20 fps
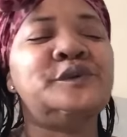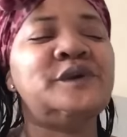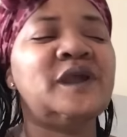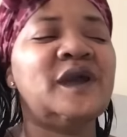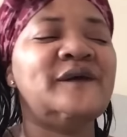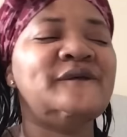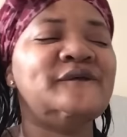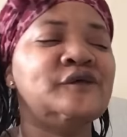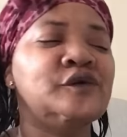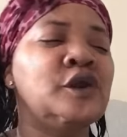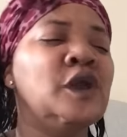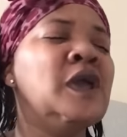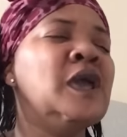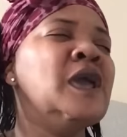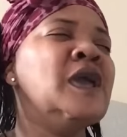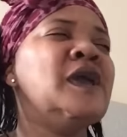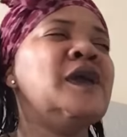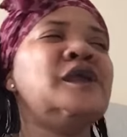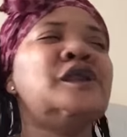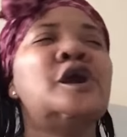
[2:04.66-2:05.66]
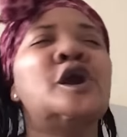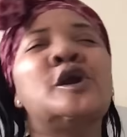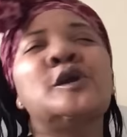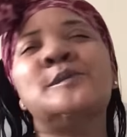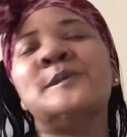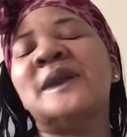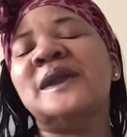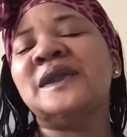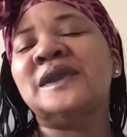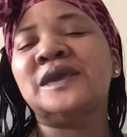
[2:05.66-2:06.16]
or whatever and her
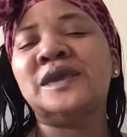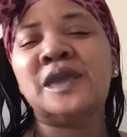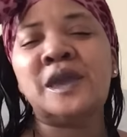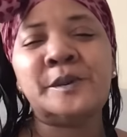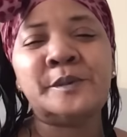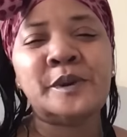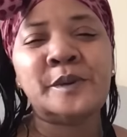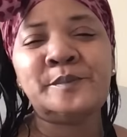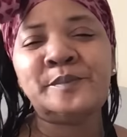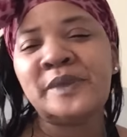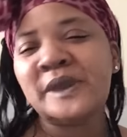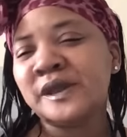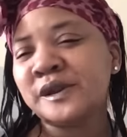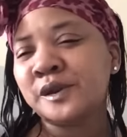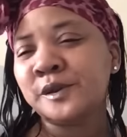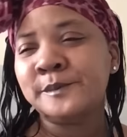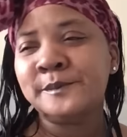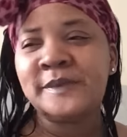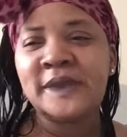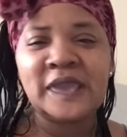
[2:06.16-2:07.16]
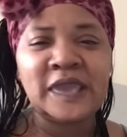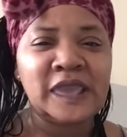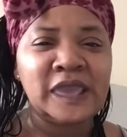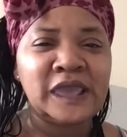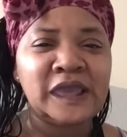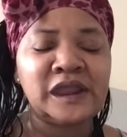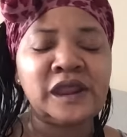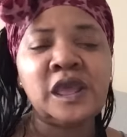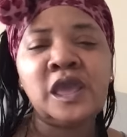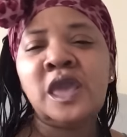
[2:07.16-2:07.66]
making him a better
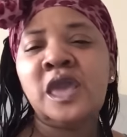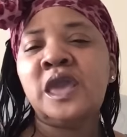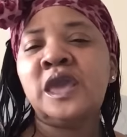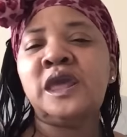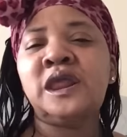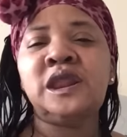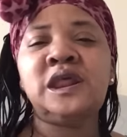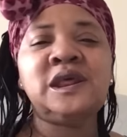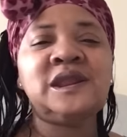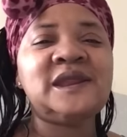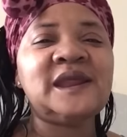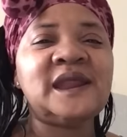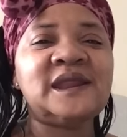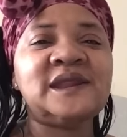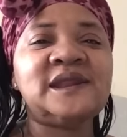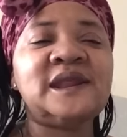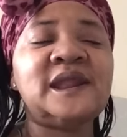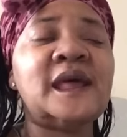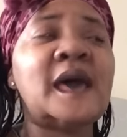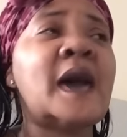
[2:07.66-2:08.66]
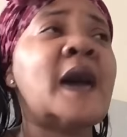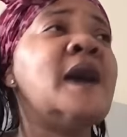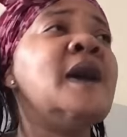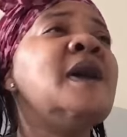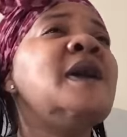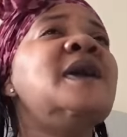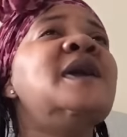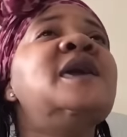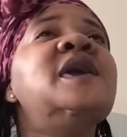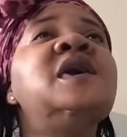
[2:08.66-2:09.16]
man and da-da-da-da.
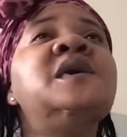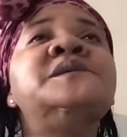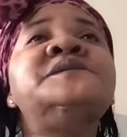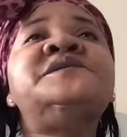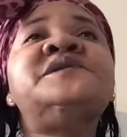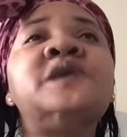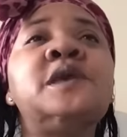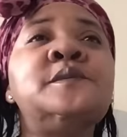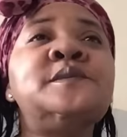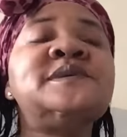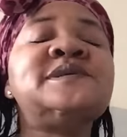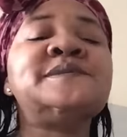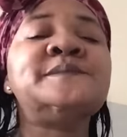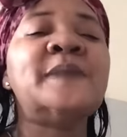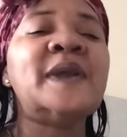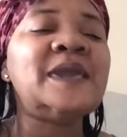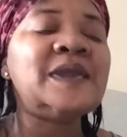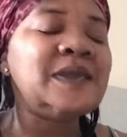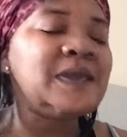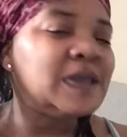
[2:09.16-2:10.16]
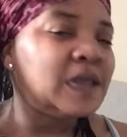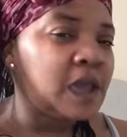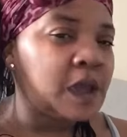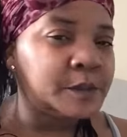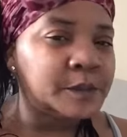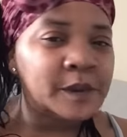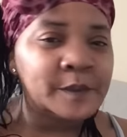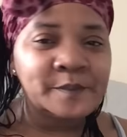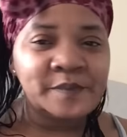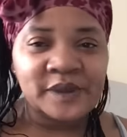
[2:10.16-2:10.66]
If she was making
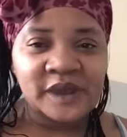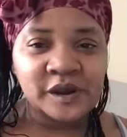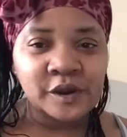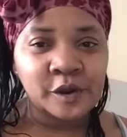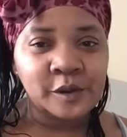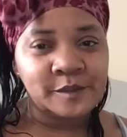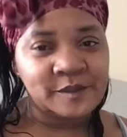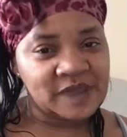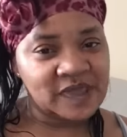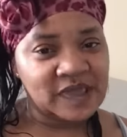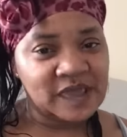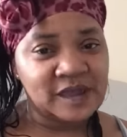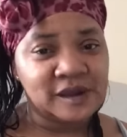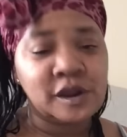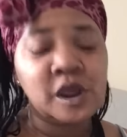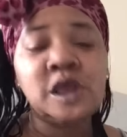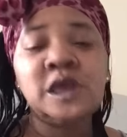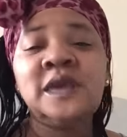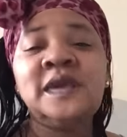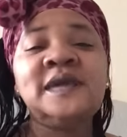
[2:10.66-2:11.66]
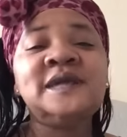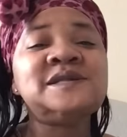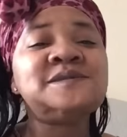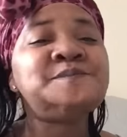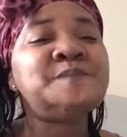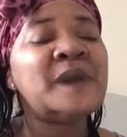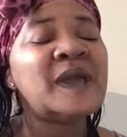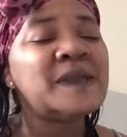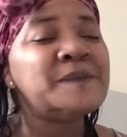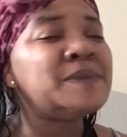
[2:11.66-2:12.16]
him a better man, his
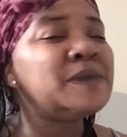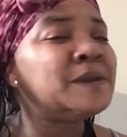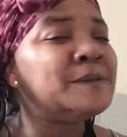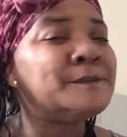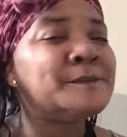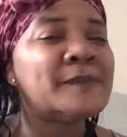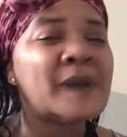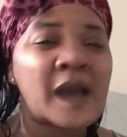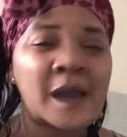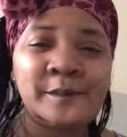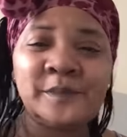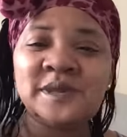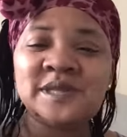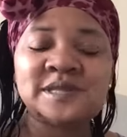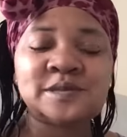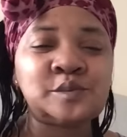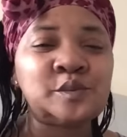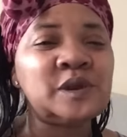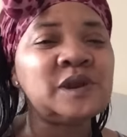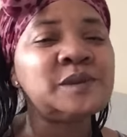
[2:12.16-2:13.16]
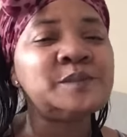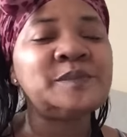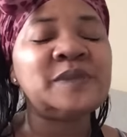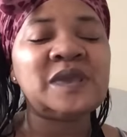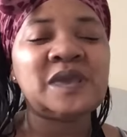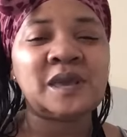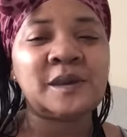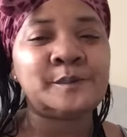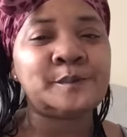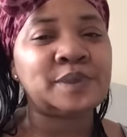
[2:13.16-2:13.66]
baby mamas wouldn't
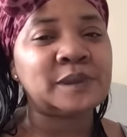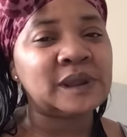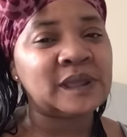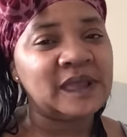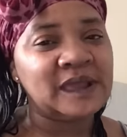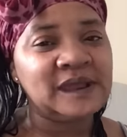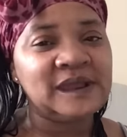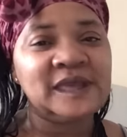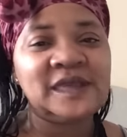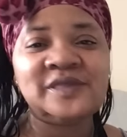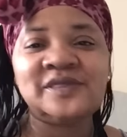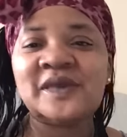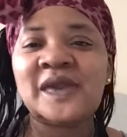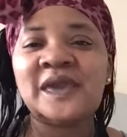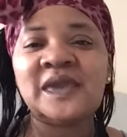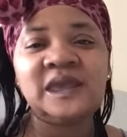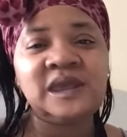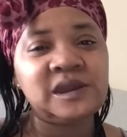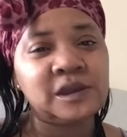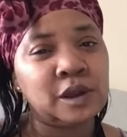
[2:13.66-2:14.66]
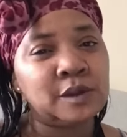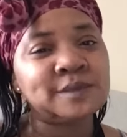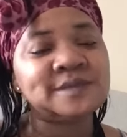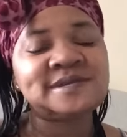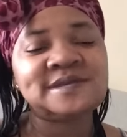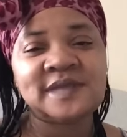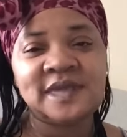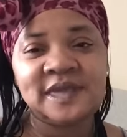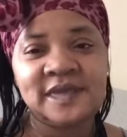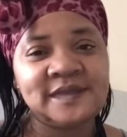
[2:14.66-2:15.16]
be complaining that he don't
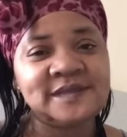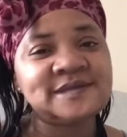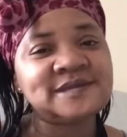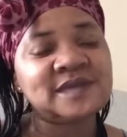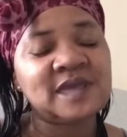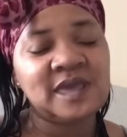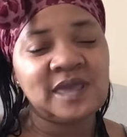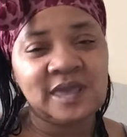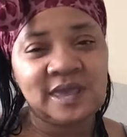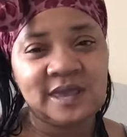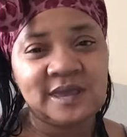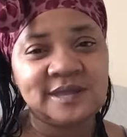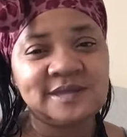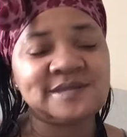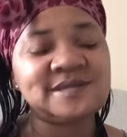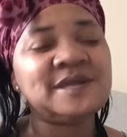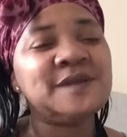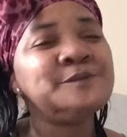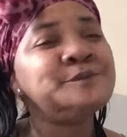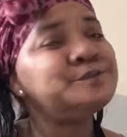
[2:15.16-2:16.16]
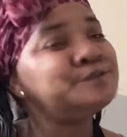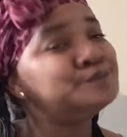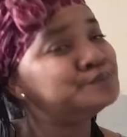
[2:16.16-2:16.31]
see his kids.